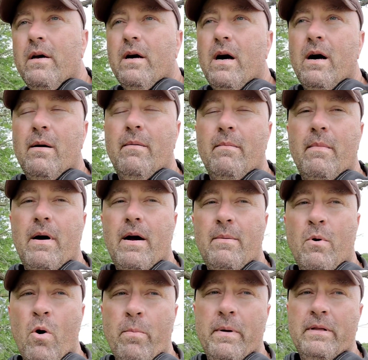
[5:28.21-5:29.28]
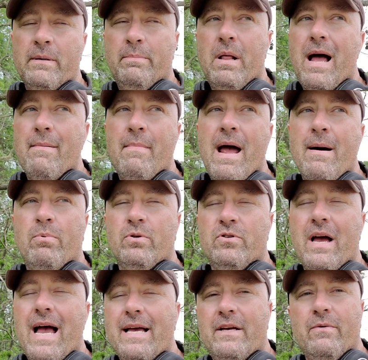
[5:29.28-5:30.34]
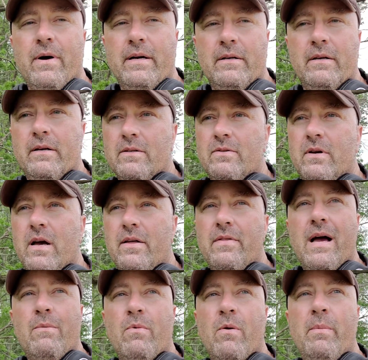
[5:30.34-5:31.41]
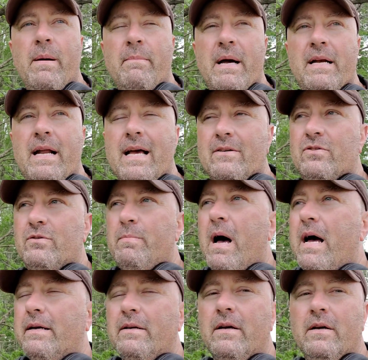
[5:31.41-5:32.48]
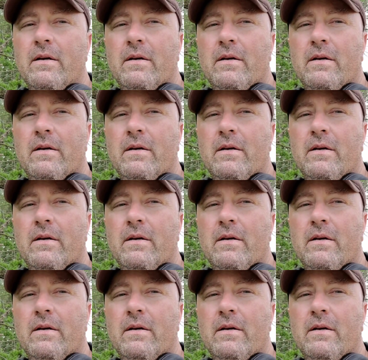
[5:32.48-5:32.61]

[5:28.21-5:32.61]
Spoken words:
I'm hoping the plat map was accurate, because that will be my next spot